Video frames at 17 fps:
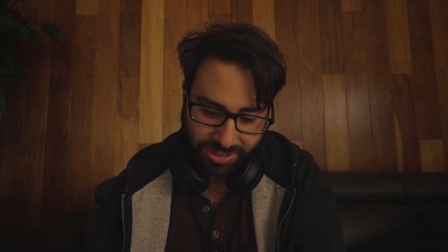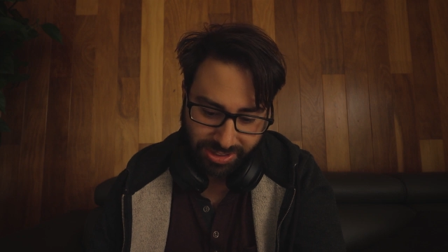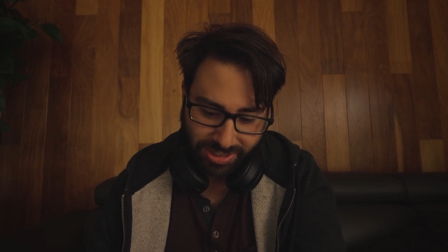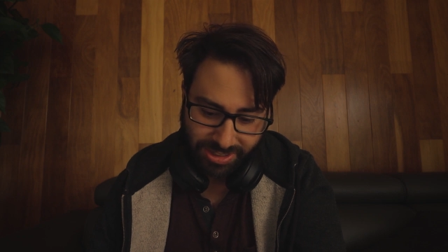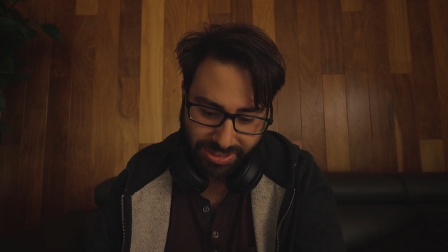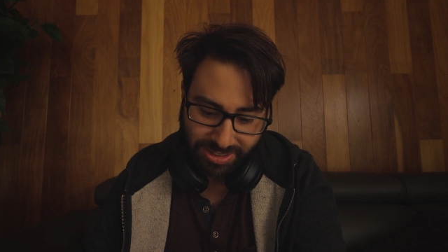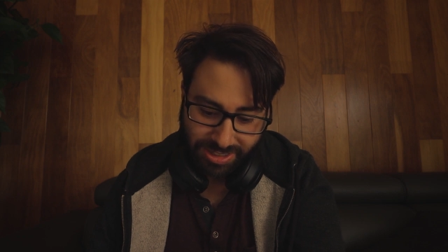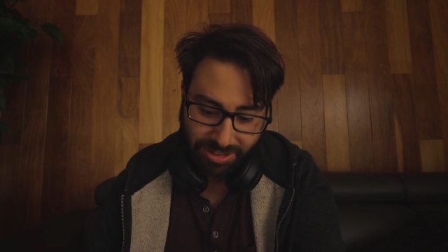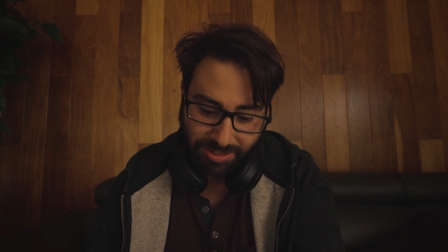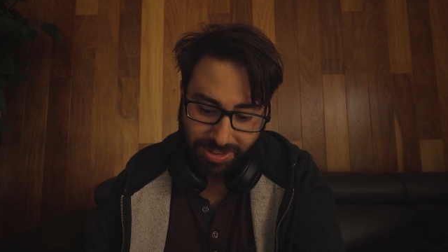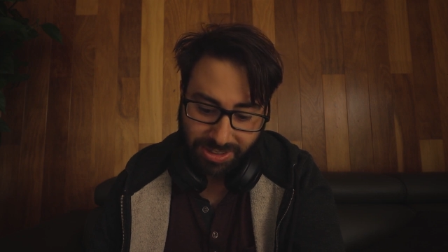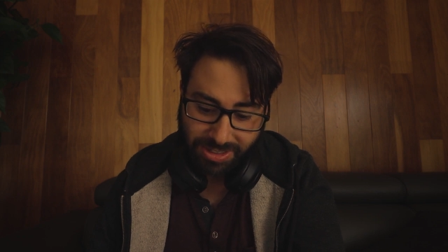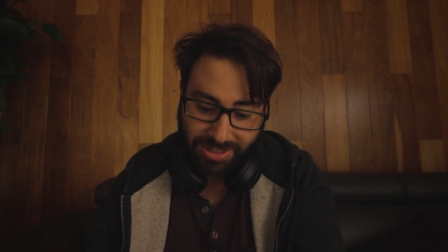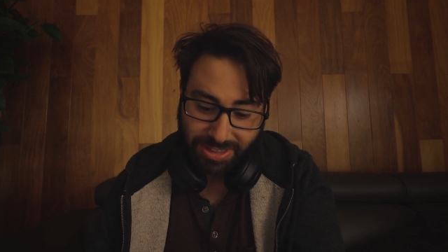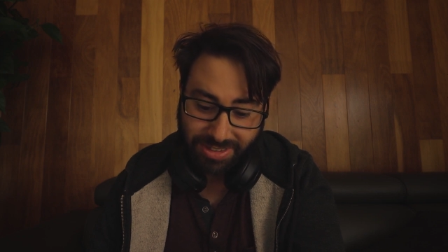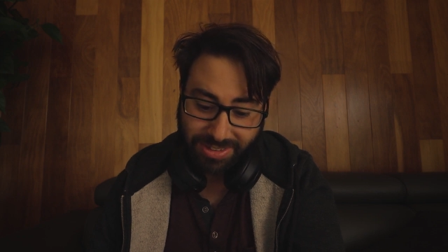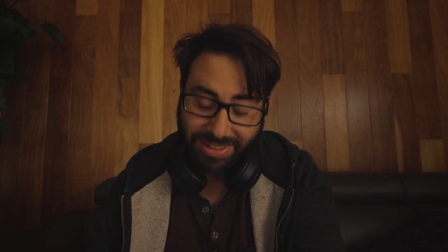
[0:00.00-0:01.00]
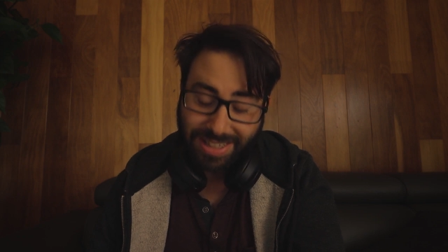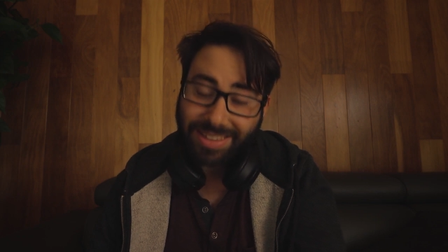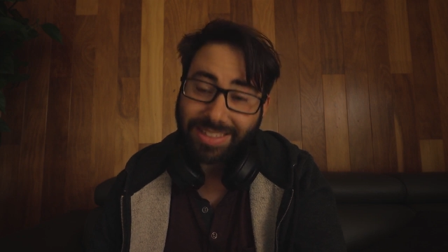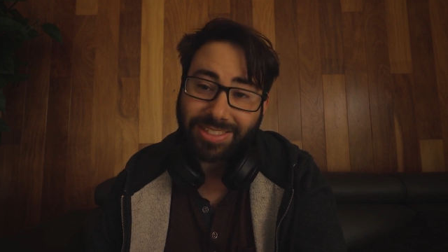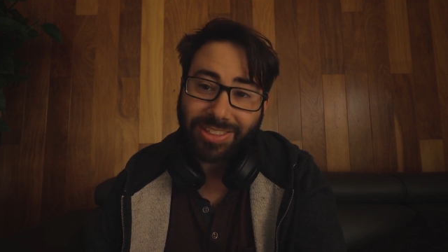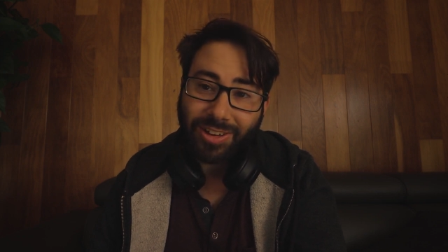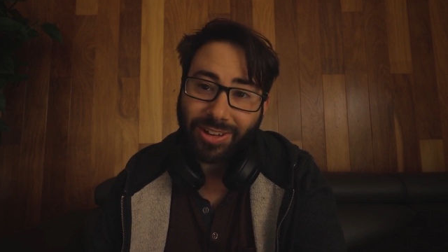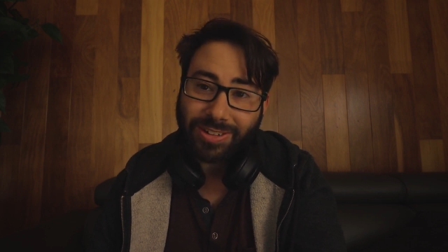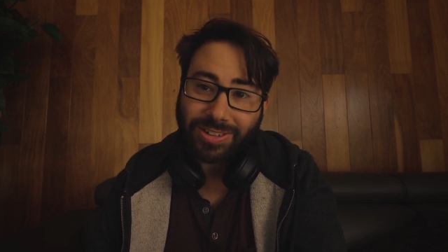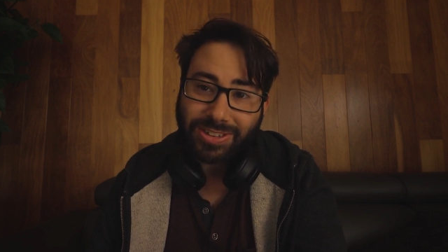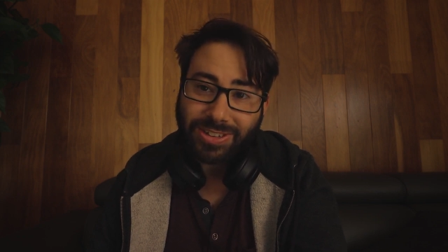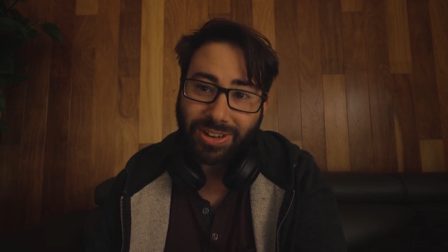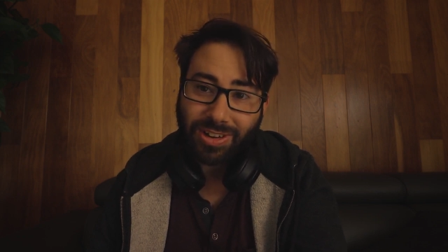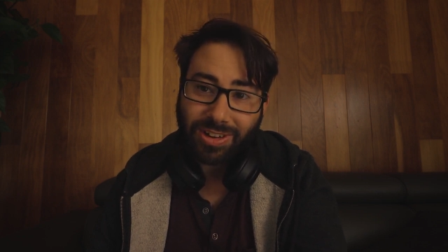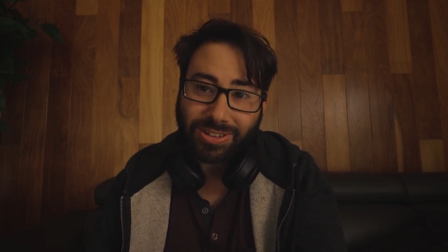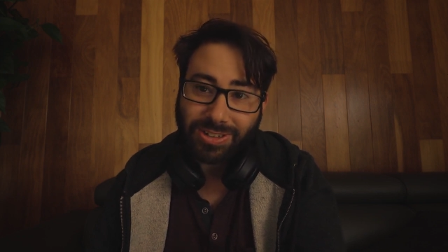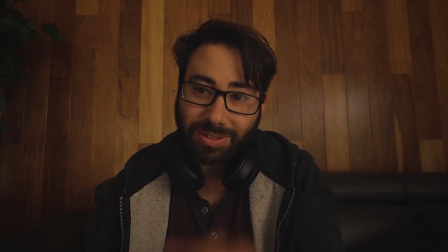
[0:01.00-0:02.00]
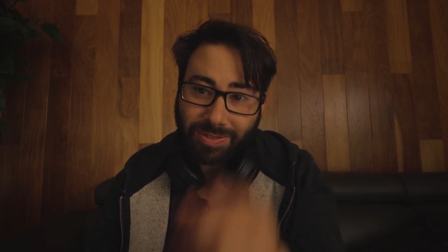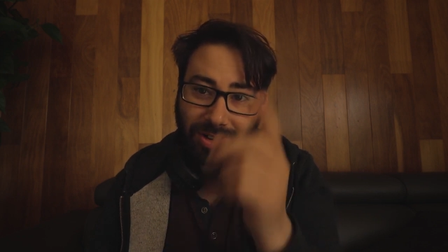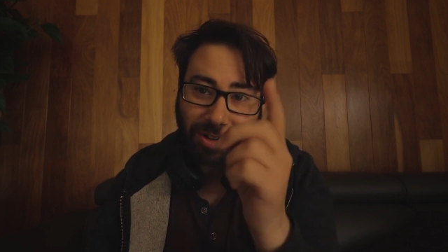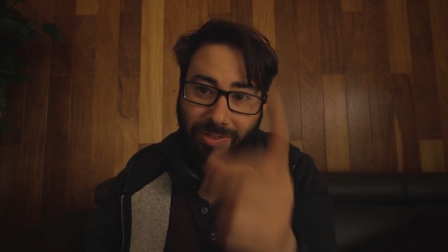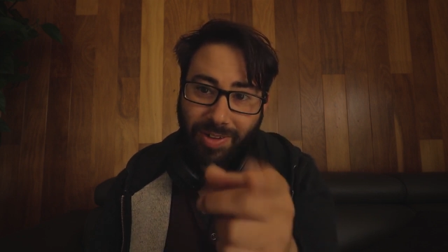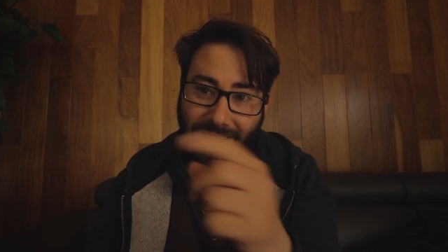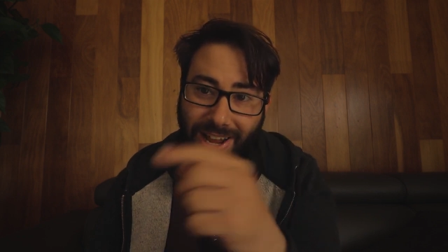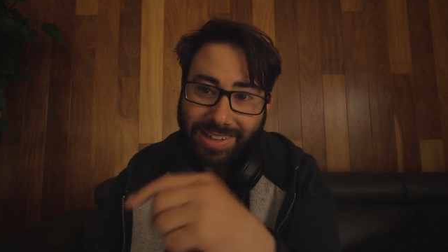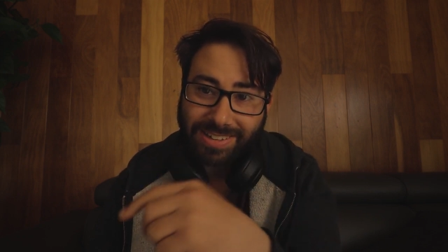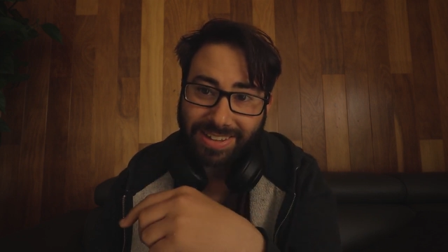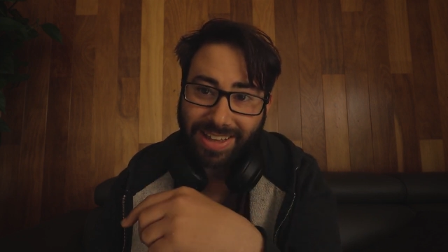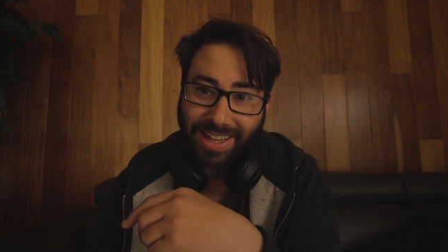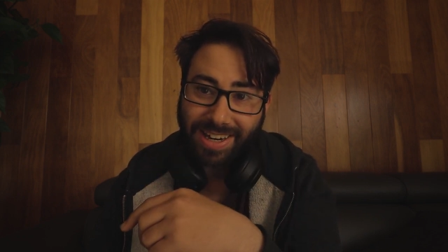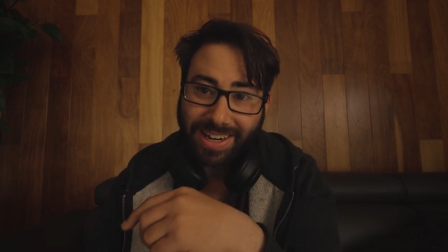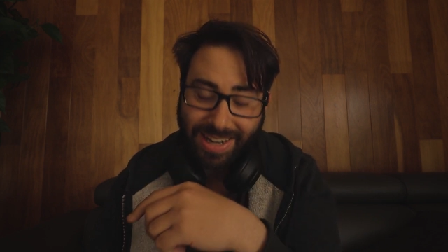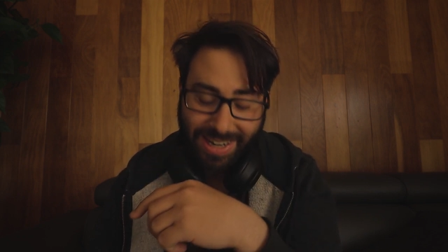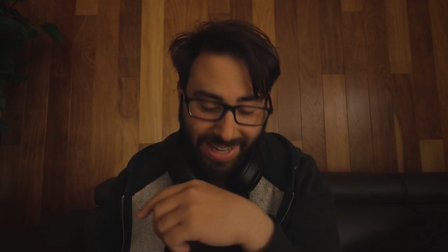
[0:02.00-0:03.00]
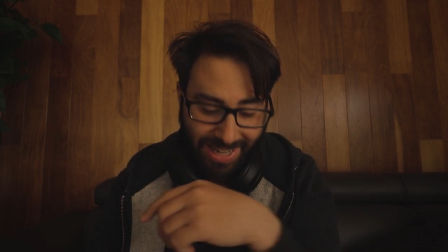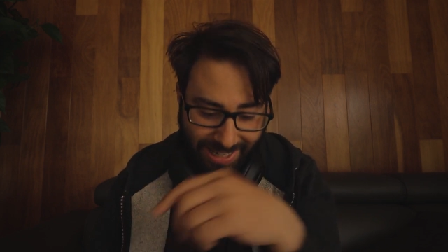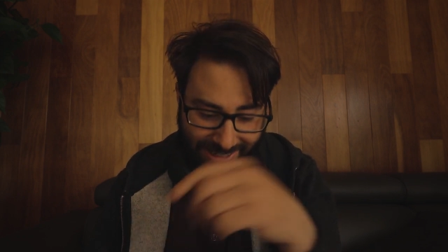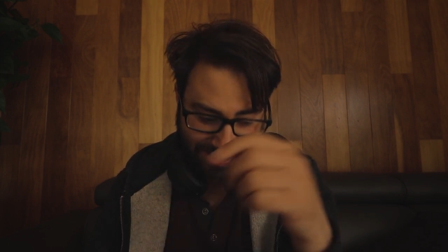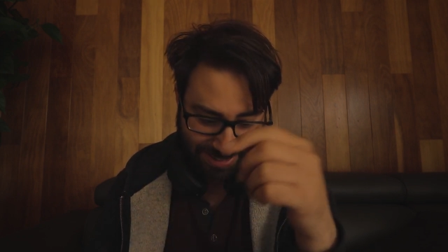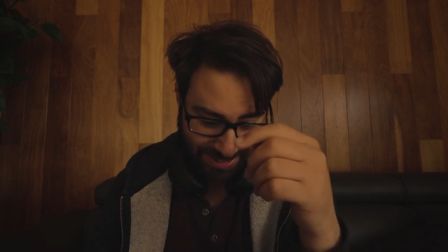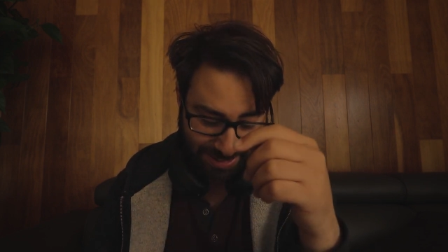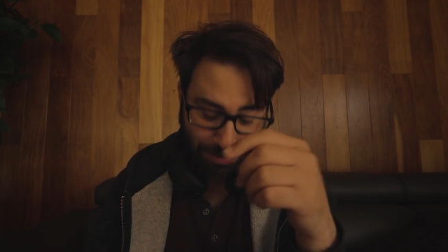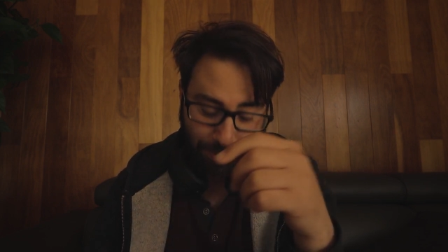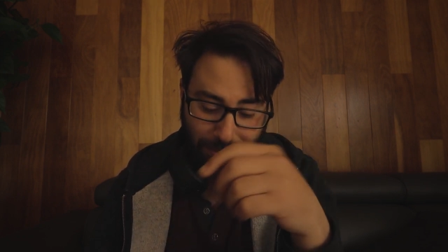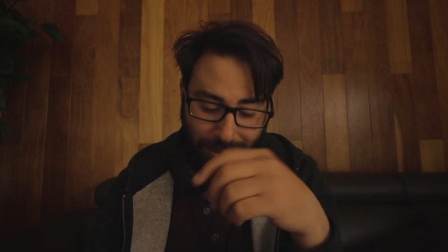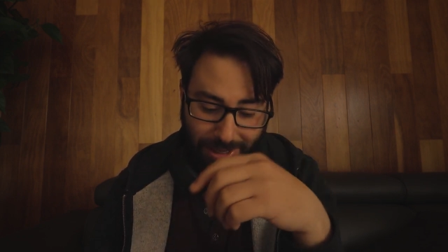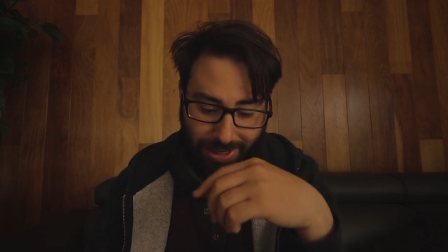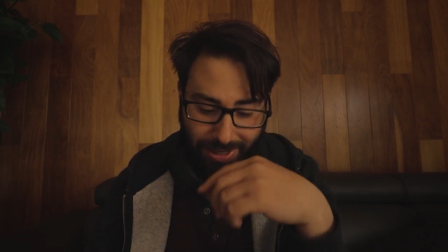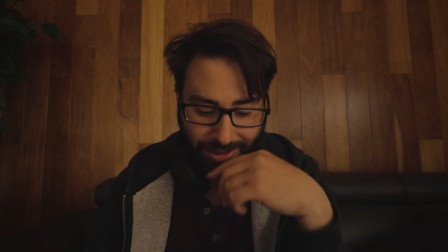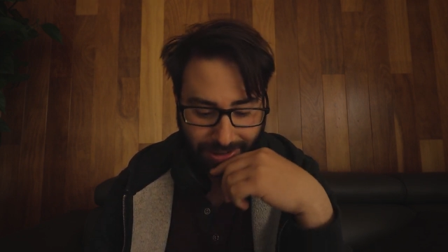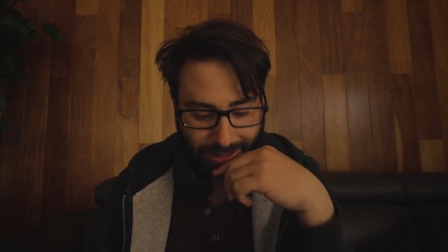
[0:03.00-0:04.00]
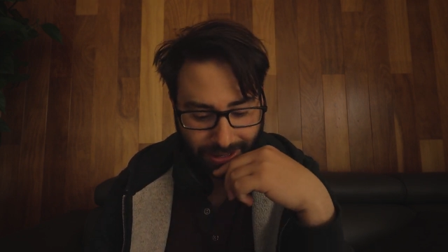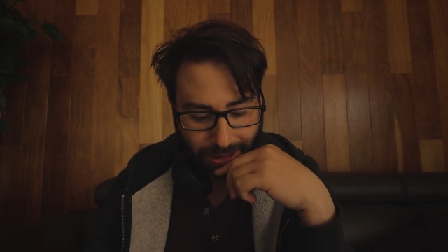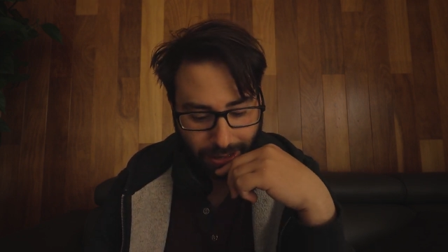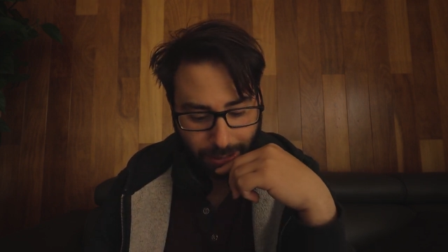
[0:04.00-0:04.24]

list there is a Death Note song, so I'm gonna react to that next in a minute.